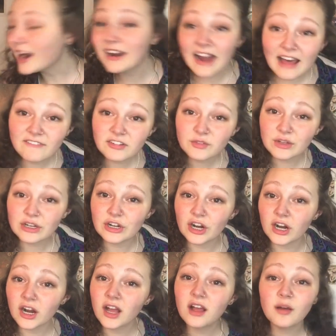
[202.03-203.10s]
an avid
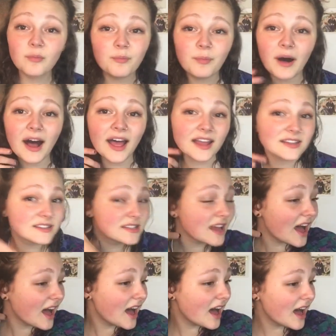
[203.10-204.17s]
reader, but
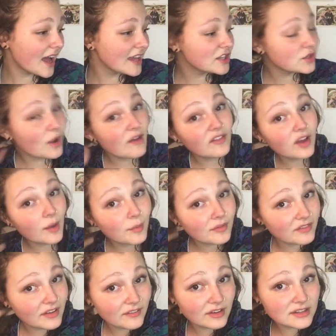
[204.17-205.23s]
I do have a couple
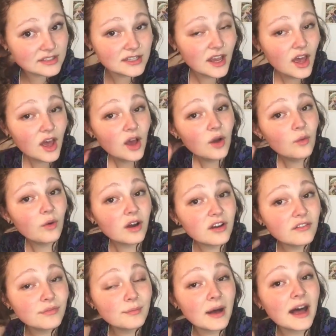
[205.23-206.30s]
favorites. One
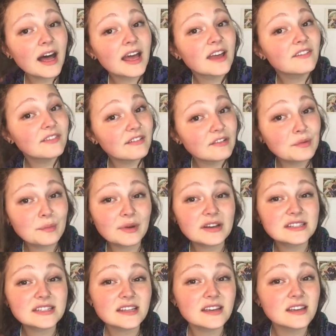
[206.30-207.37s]
of my favorite
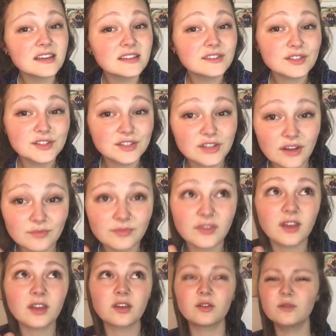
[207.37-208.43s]
books is, so,
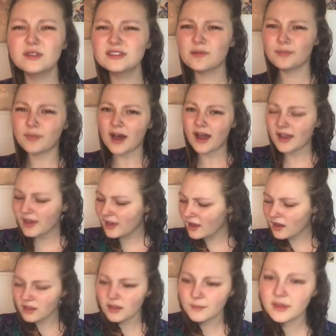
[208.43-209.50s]
who is it by? Hang
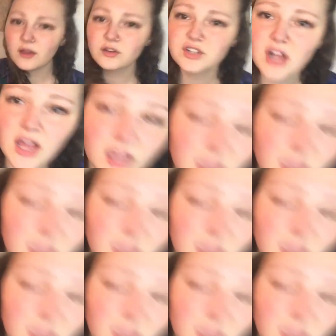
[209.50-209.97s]
on, let me go check.